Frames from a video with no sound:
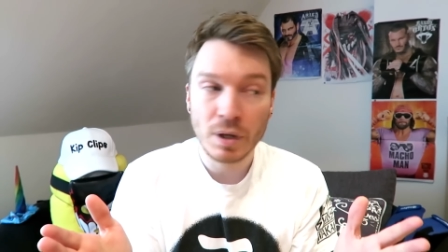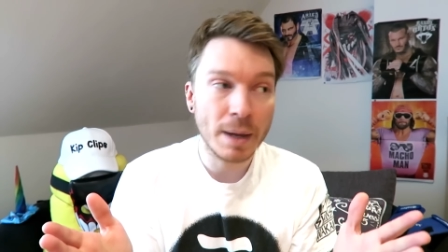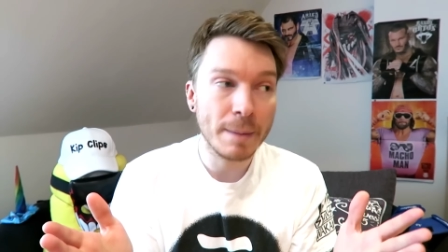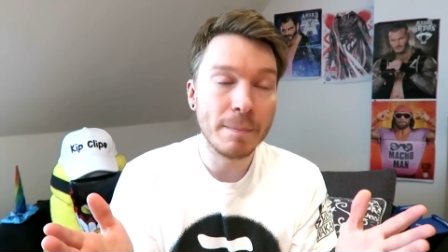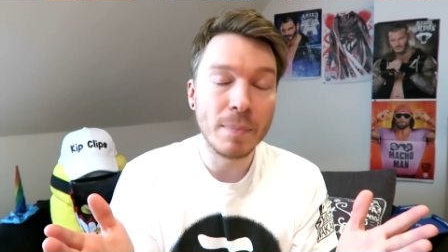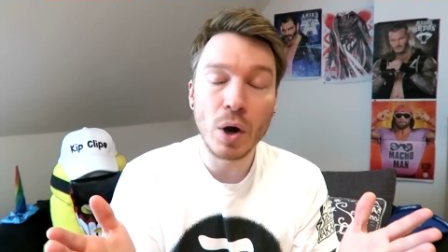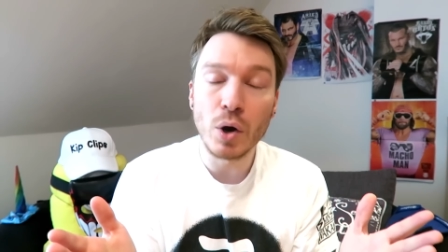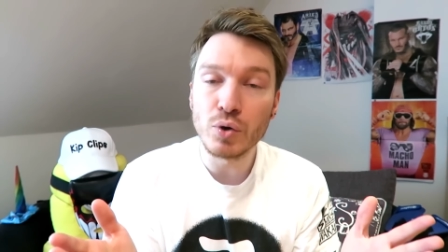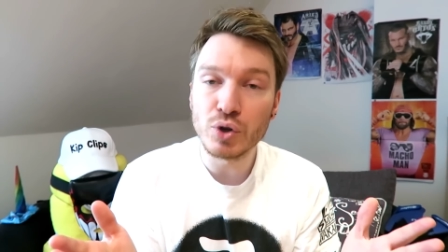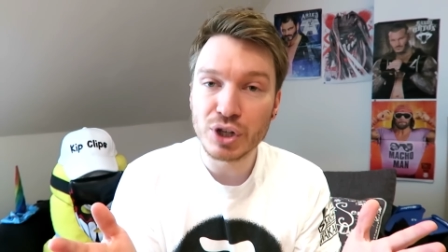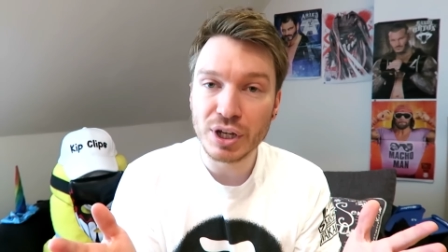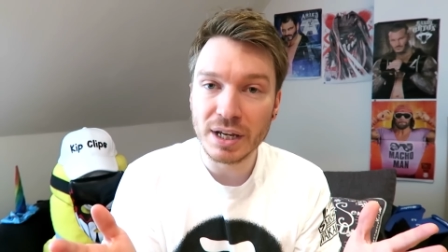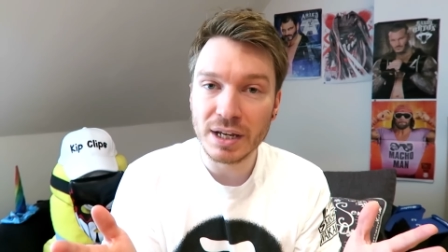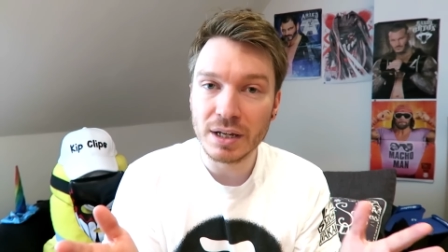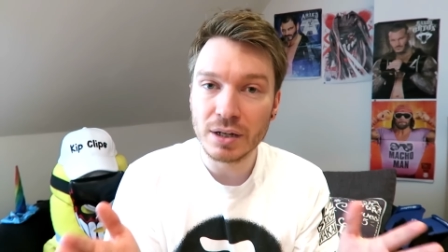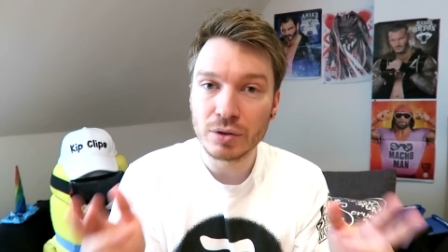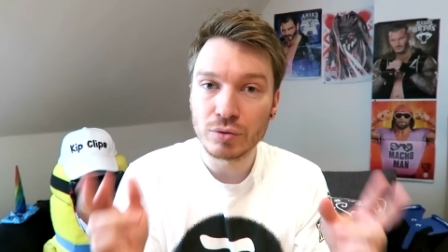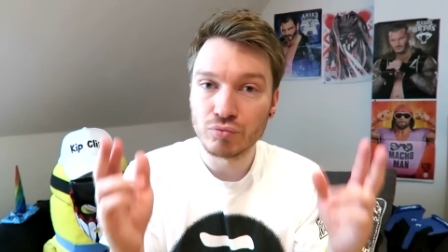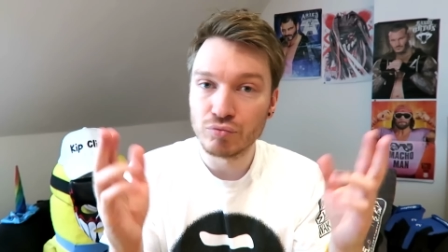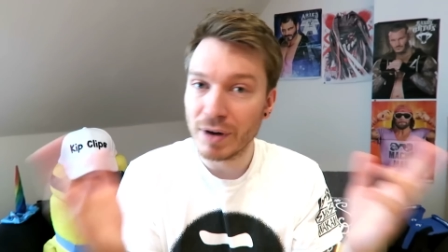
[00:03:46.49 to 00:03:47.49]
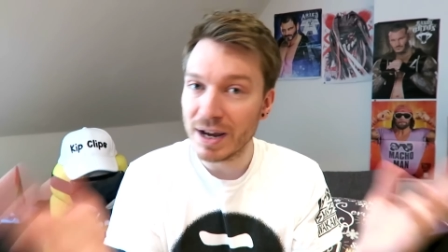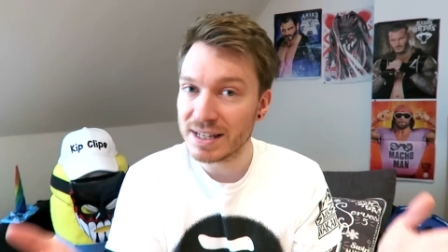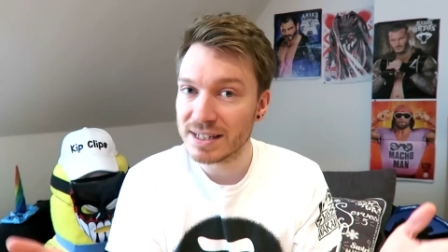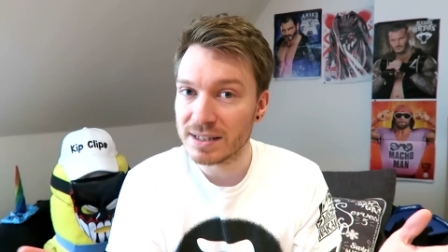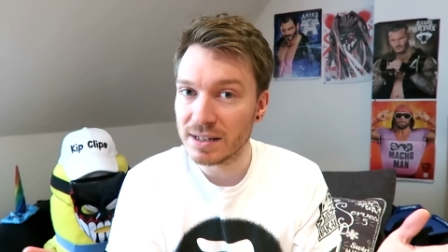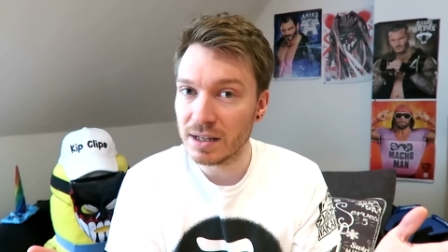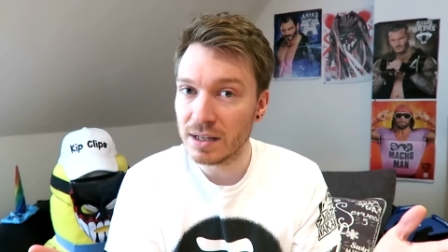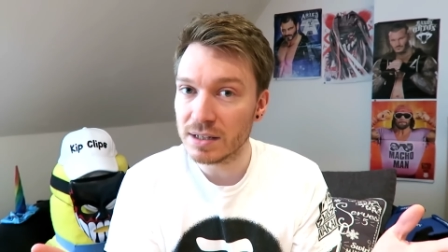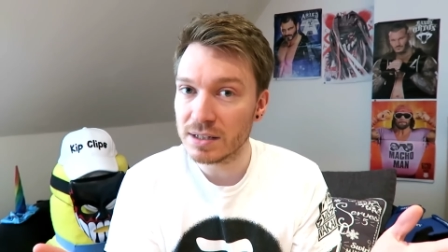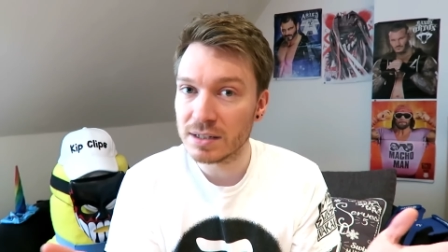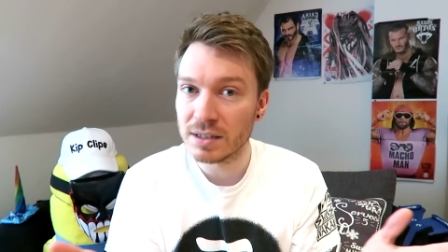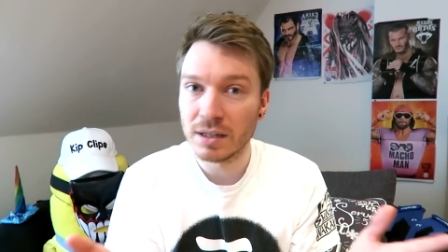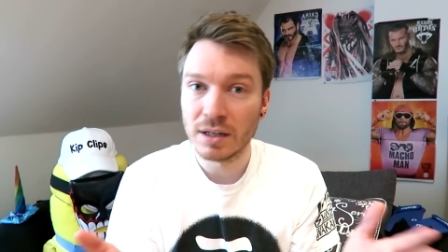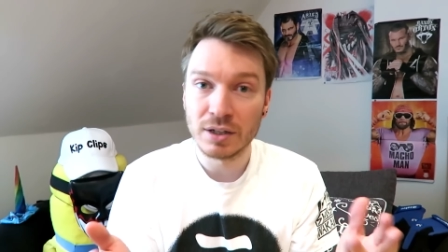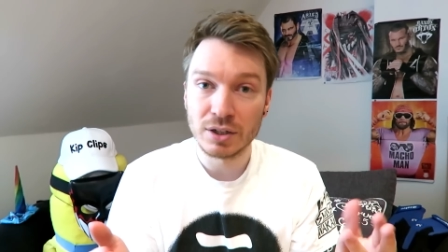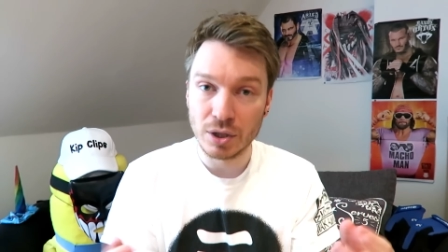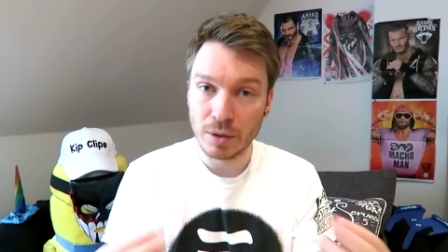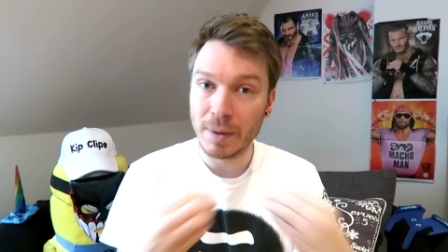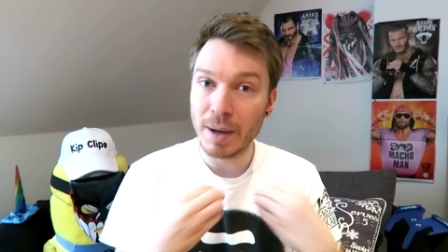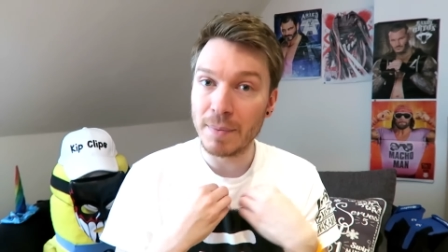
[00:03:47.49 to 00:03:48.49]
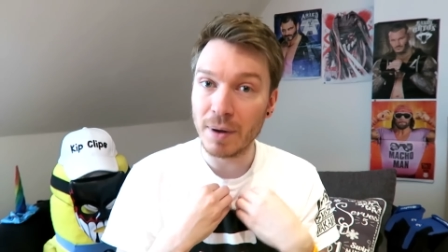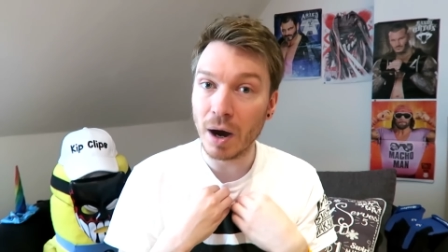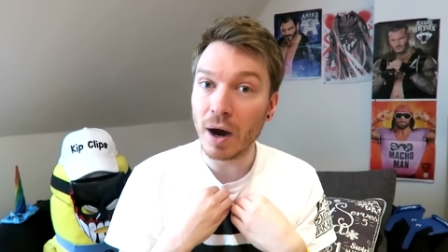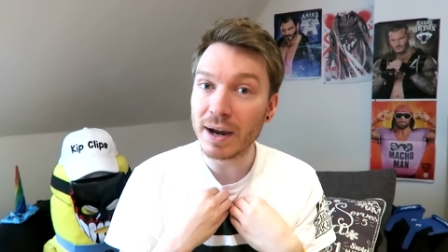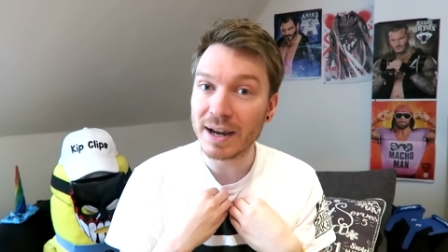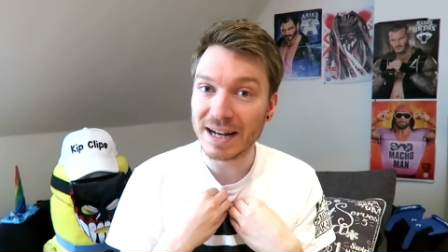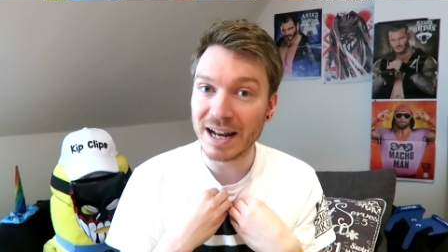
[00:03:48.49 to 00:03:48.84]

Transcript: emoji wrestlers, so maybe I